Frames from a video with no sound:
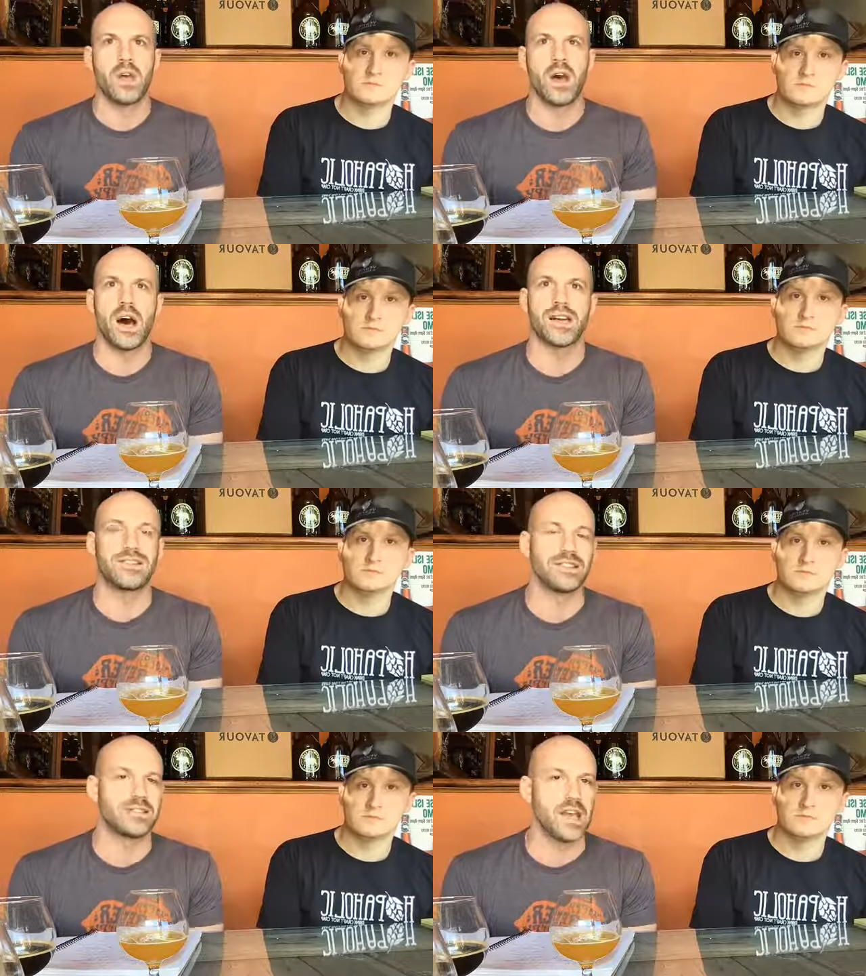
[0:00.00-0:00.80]
Speaker 1: uh,
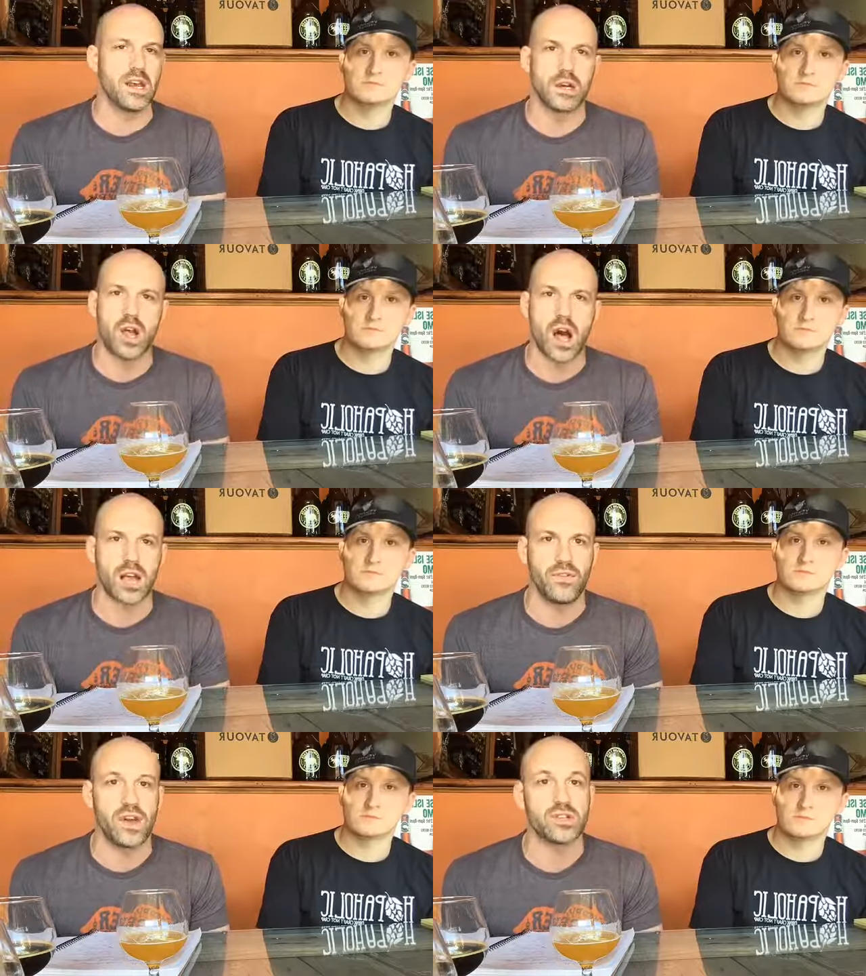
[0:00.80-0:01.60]
six to eight
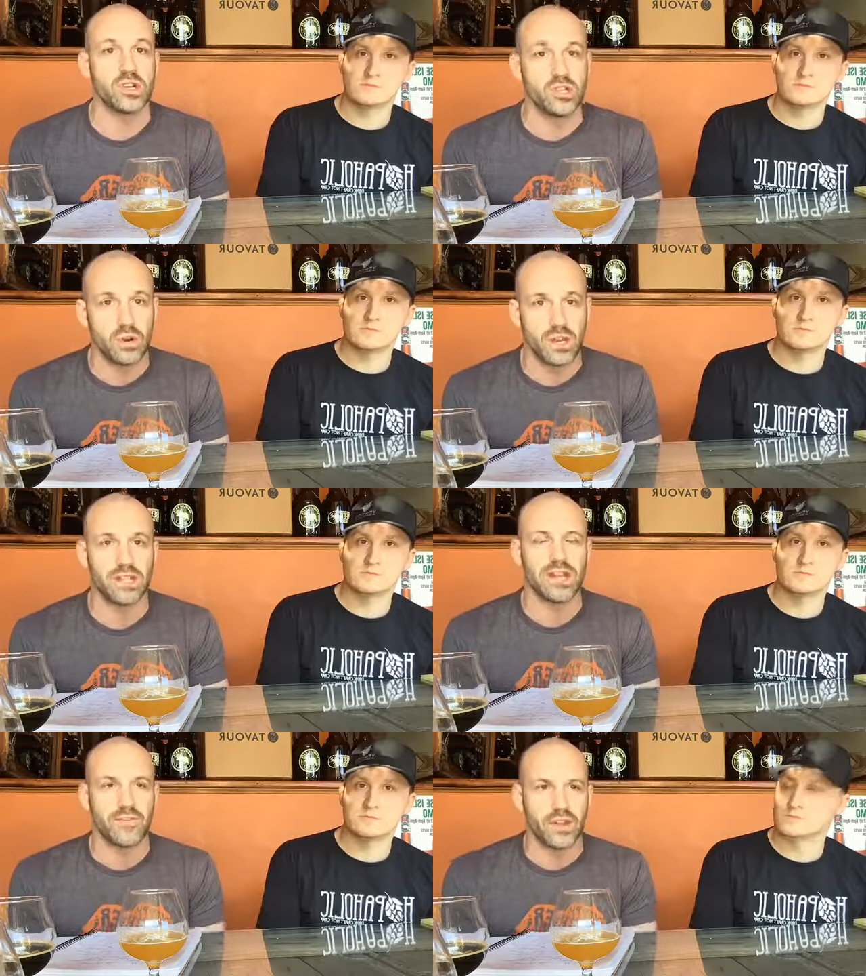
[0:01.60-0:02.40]
o'clock. If you guys aren't doing
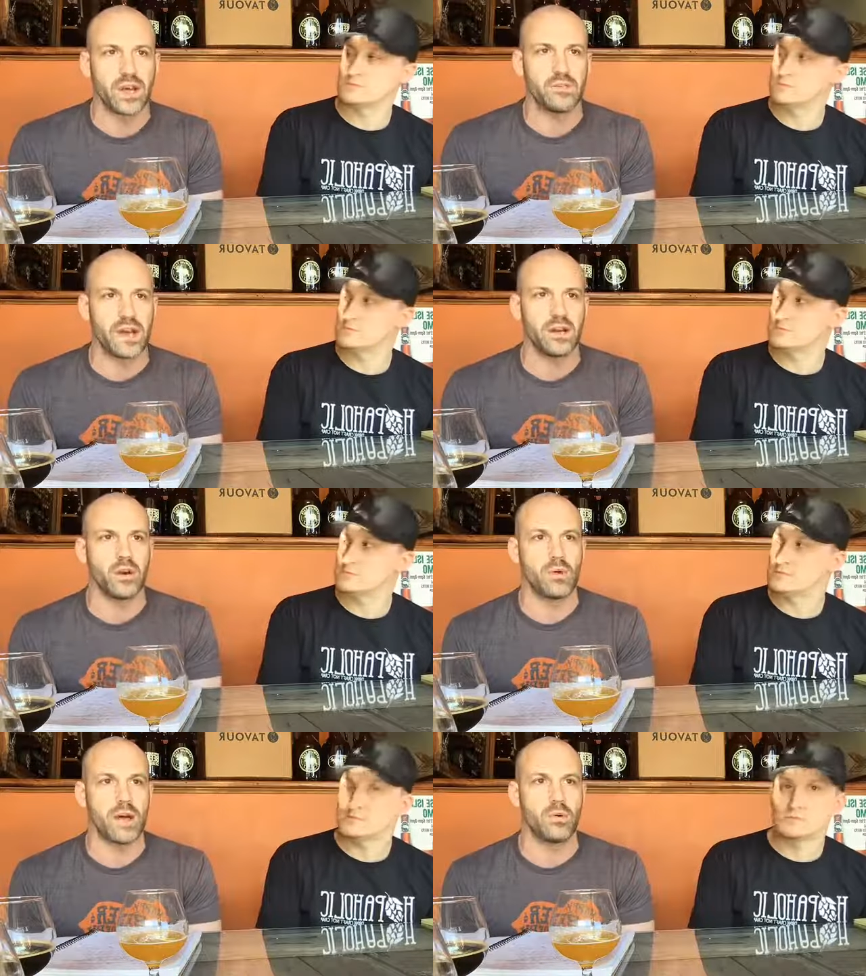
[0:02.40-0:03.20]
anything, definitely come down
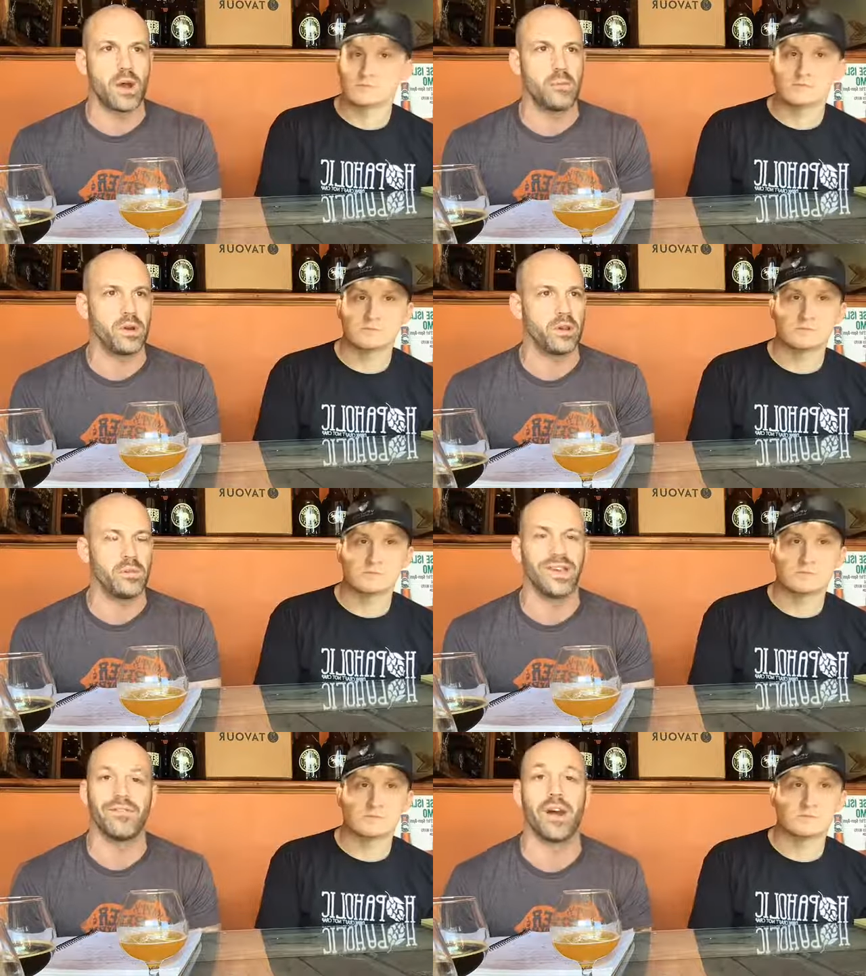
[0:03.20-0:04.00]
here. We'll have the rep here. They'll
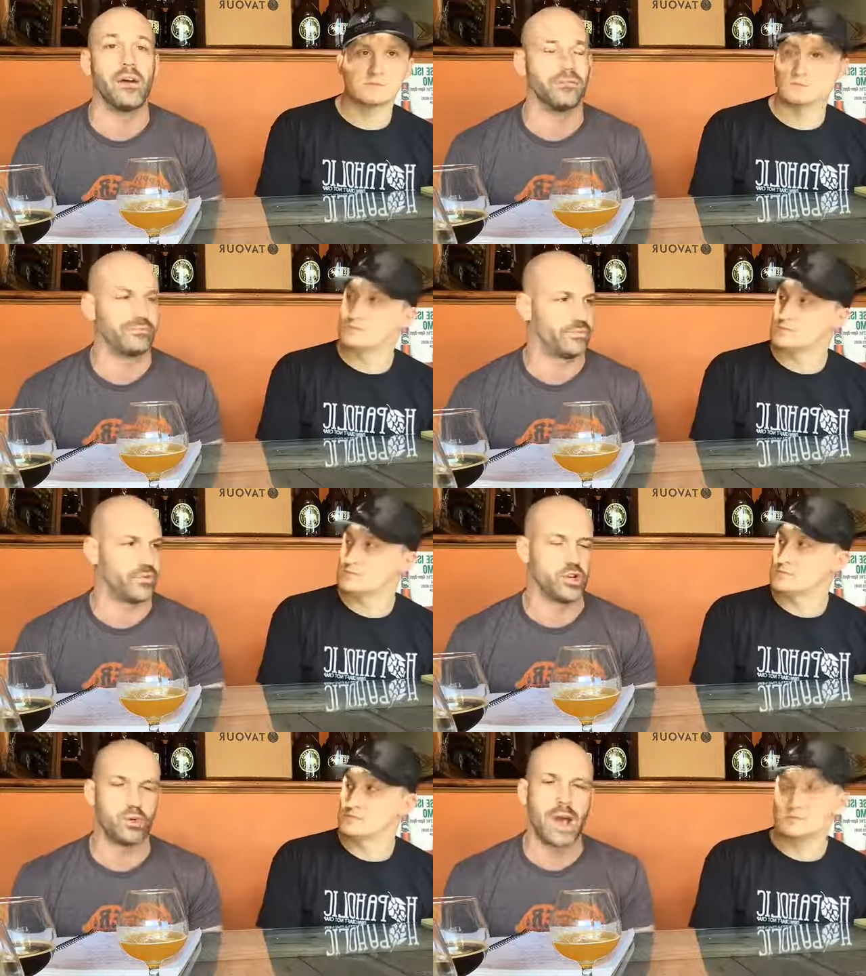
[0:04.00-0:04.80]
be giving out
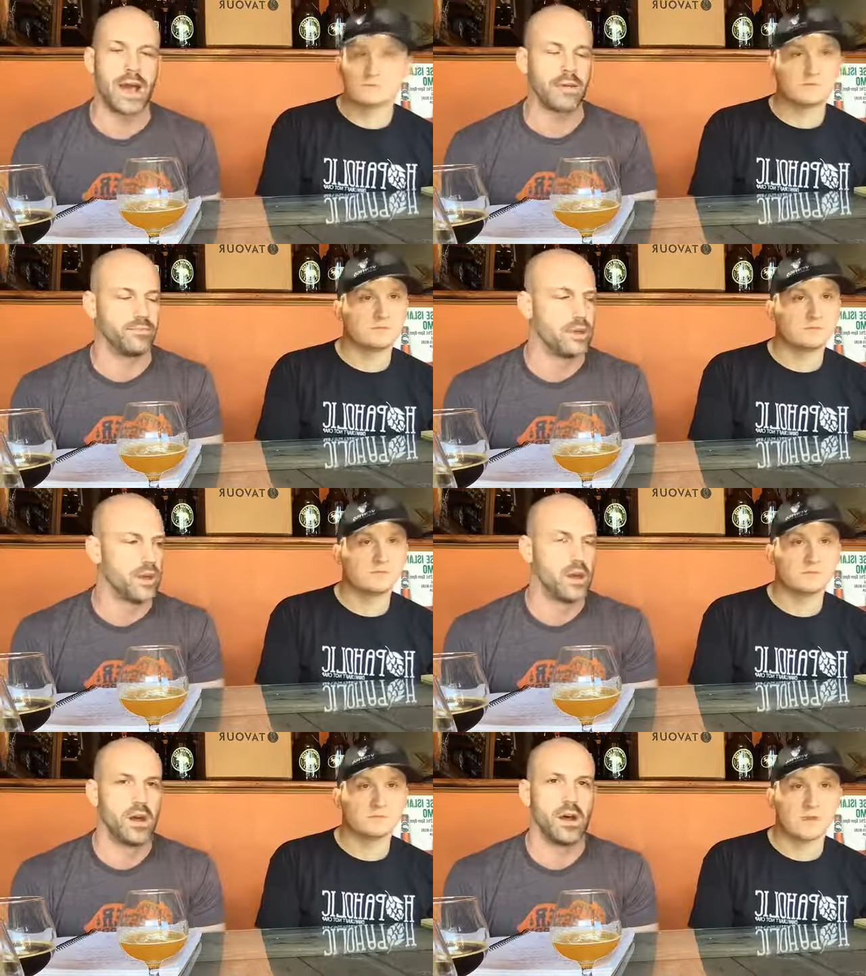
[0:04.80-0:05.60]
free swag.
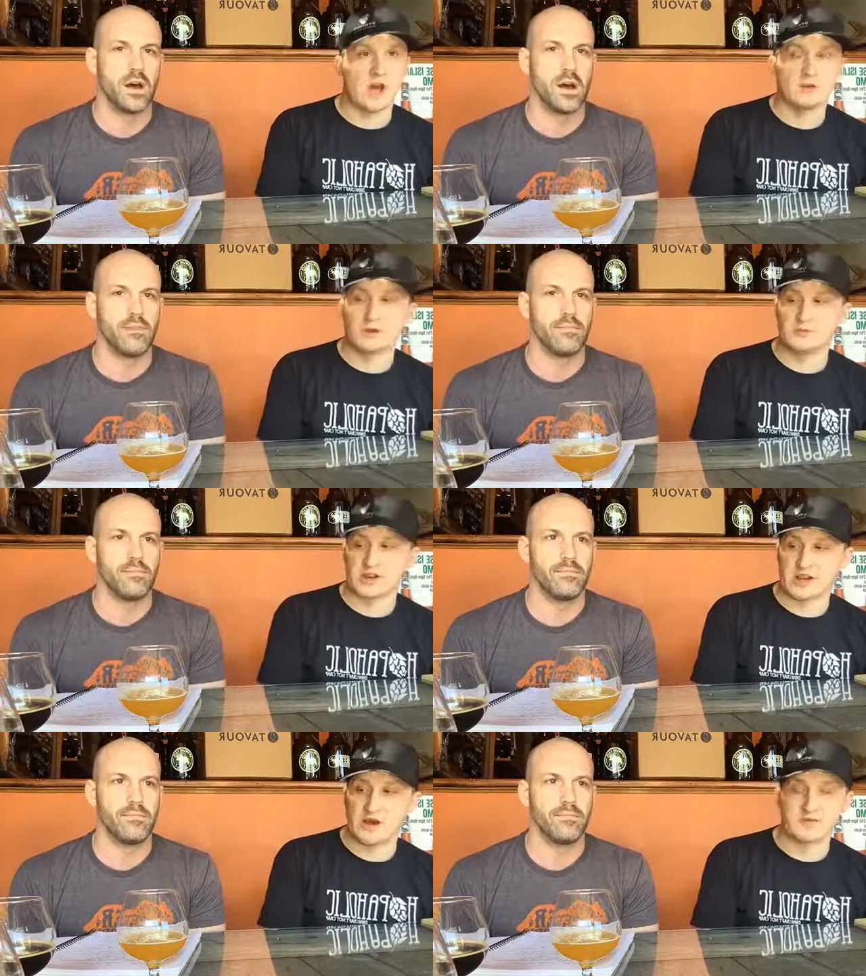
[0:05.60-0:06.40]
Speaker 2: Yeah, um, come
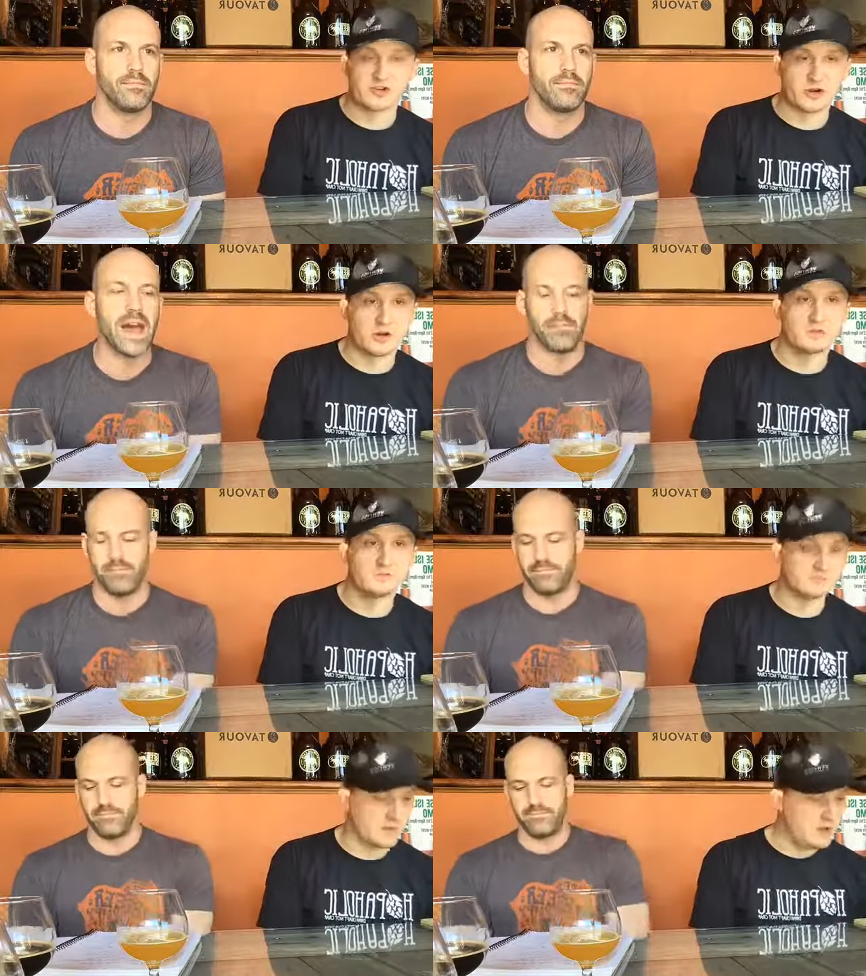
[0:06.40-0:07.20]
check it out for sure. Yeah.
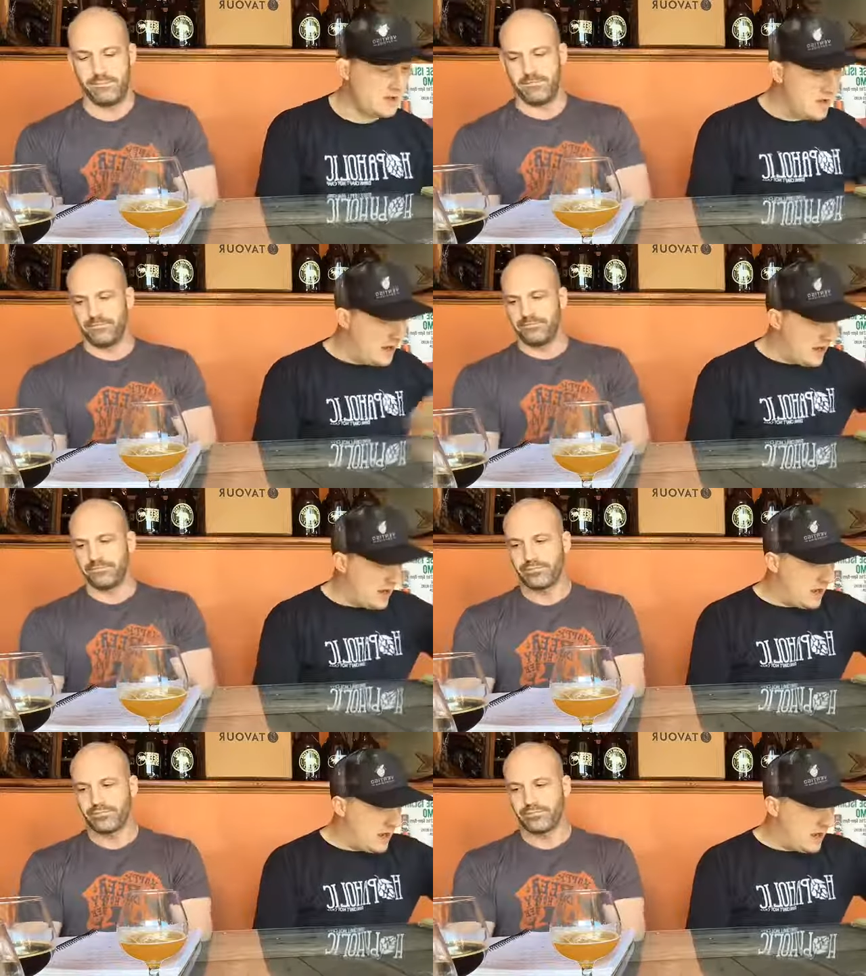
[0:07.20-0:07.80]
Uh,